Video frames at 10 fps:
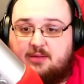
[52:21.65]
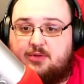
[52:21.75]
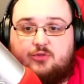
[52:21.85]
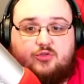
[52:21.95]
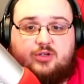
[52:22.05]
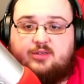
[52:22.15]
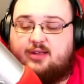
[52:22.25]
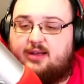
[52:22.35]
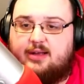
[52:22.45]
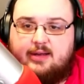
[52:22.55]
Usually it's
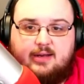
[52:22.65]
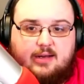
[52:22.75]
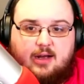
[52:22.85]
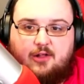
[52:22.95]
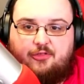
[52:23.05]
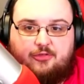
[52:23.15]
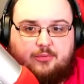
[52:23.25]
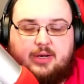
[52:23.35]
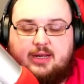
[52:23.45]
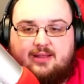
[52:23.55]
like a
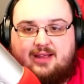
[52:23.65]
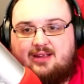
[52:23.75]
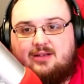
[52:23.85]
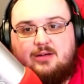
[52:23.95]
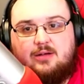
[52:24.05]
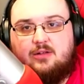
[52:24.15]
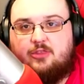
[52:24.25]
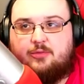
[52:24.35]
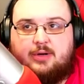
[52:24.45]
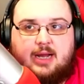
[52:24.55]

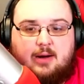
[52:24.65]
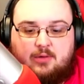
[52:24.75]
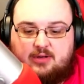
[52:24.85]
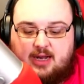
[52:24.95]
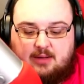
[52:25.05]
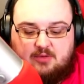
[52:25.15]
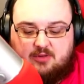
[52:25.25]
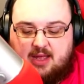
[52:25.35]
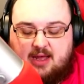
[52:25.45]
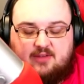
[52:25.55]
3-hour time
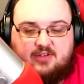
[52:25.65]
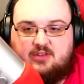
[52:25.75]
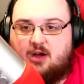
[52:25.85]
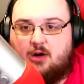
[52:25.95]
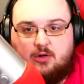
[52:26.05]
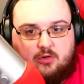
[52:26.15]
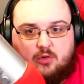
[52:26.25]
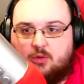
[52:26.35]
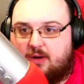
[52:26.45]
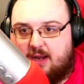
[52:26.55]
slot. If it's a
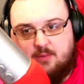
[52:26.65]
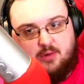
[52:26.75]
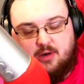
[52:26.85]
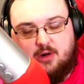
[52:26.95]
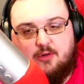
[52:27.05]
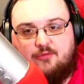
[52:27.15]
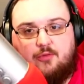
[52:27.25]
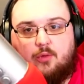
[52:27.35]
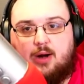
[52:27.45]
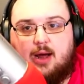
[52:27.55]
hardcore, hey, we're going to go
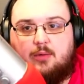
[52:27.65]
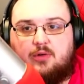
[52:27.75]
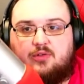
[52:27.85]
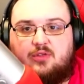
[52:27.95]
4 hours.